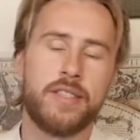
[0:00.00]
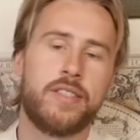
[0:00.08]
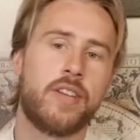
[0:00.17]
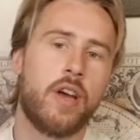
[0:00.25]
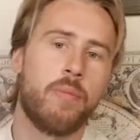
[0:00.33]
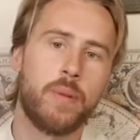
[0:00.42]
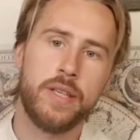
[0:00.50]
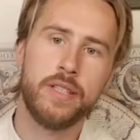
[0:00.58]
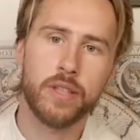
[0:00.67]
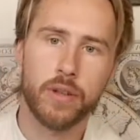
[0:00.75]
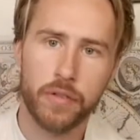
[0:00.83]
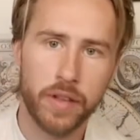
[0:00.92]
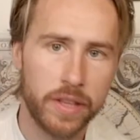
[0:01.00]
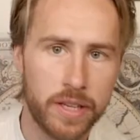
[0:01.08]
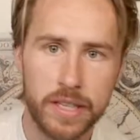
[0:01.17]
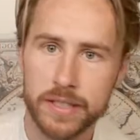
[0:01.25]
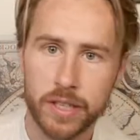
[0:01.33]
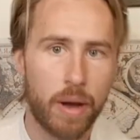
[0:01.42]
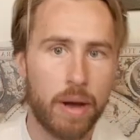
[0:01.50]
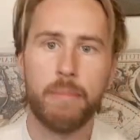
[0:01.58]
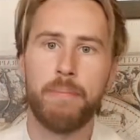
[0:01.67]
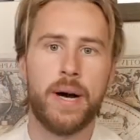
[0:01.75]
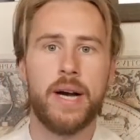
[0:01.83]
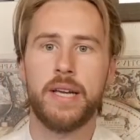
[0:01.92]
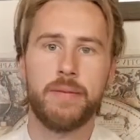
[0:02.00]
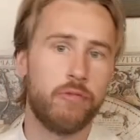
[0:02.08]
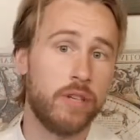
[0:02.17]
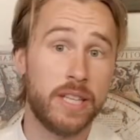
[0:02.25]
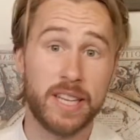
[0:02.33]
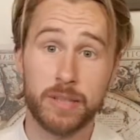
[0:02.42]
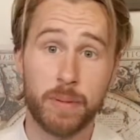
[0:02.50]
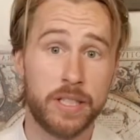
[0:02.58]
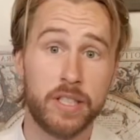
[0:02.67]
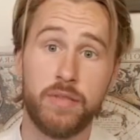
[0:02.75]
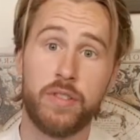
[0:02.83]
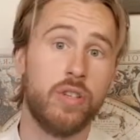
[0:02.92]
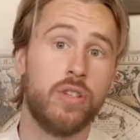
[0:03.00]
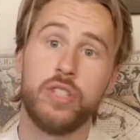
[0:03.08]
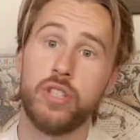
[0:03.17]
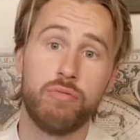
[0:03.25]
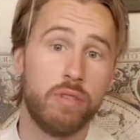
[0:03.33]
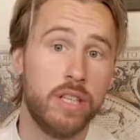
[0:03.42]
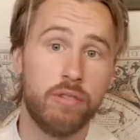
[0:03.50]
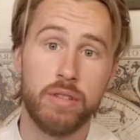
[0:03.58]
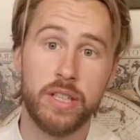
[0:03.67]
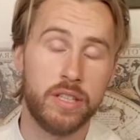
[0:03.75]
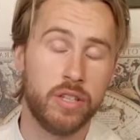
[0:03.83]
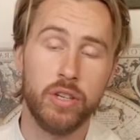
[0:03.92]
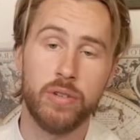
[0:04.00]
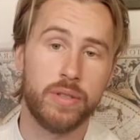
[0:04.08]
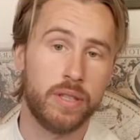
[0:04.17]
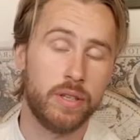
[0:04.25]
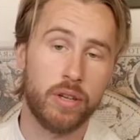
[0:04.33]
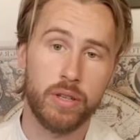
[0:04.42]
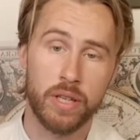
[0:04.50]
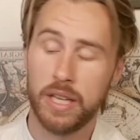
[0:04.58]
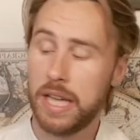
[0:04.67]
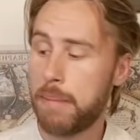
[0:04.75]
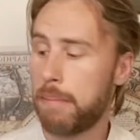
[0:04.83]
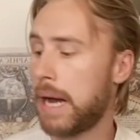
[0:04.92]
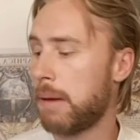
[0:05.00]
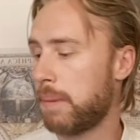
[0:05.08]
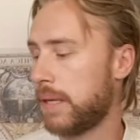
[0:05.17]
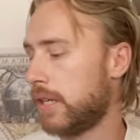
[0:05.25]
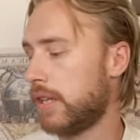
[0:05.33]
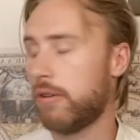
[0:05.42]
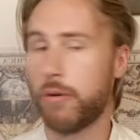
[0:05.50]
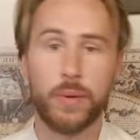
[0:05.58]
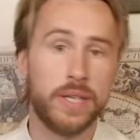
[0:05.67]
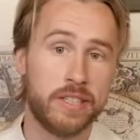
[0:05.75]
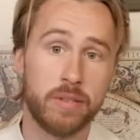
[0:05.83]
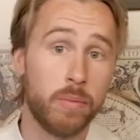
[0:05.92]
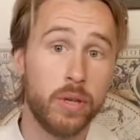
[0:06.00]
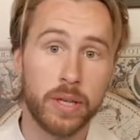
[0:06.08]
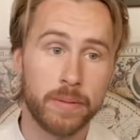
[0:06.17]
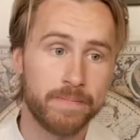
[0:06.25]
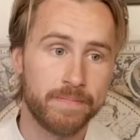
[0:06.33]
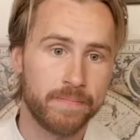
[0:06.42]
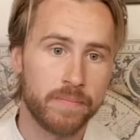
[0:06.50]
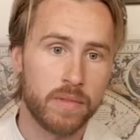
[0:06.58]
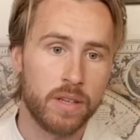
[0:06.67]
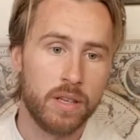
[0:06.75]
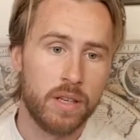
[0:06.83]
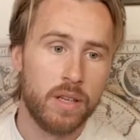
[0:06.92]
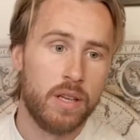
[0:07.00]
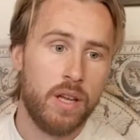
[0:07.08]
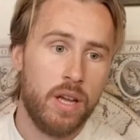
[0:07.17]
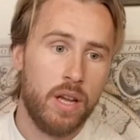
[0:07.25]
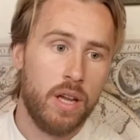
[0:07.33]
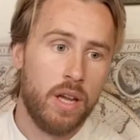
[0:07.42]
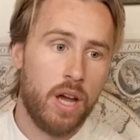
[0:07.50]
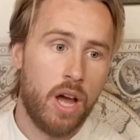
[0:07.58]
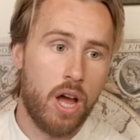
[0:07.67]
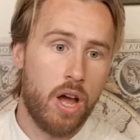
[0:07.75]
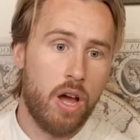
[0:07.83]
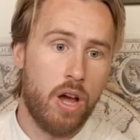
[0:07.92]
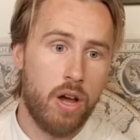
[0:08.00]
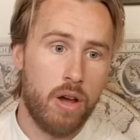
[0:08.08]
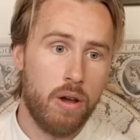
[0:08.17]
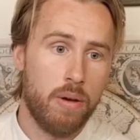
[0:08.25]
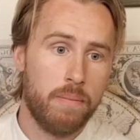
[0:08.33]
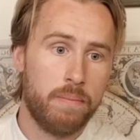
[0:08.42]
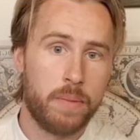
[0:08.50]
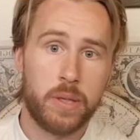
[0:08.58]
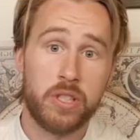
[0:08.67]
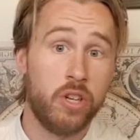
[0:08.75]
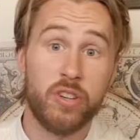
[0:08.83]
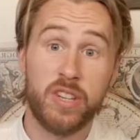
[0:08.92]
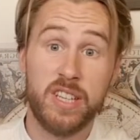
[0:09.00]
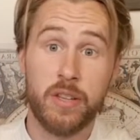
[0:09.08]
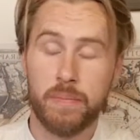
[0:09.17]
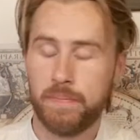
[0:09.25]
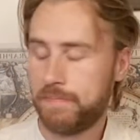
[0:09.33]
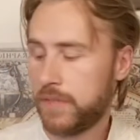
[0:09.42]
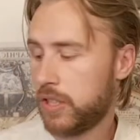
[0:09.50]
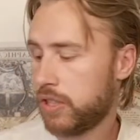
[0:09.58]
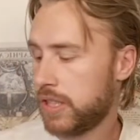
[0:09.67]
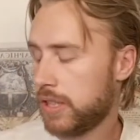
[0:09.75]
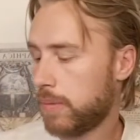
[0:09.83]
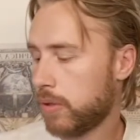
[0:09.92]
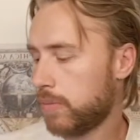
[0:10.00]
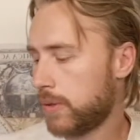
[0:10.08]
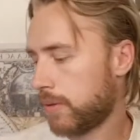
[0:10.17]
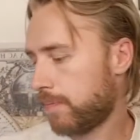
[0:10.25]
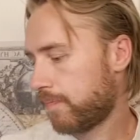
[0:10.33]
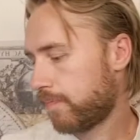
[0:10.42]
So please don't think that you need to go out and buy really expensive saunas. You really don't. You know, in my opinion, they're a waste of money, because you don't need them. You just need the bulbs.